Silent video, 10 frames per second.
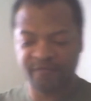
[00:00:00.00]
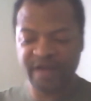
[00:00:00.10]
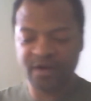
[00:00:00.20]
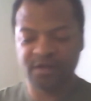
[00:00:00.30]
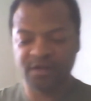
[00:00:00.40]

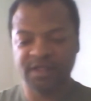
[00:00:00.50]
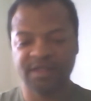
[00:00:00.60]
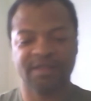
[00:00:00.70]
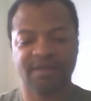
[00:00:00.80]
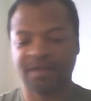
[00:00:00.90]

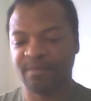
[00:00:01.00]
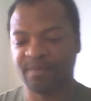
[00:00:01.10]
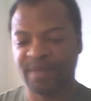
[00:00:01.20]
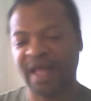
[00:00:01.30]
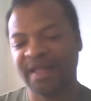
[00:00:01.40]
fairly
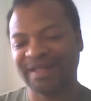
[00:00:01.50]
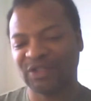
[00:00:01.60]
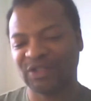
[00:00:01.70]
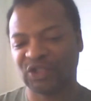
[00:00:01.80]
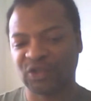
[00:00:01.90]
compelling
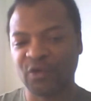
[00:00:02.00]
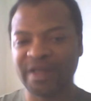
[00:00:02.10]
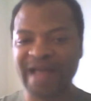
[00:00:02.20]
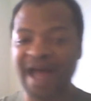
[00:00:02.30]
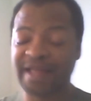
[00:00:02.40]

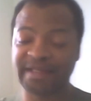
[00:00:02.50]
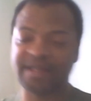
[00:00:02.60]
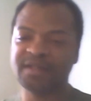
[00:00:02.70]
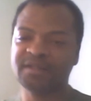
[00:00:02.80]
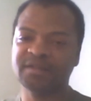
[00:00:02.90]
story
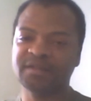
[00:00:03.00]
idea,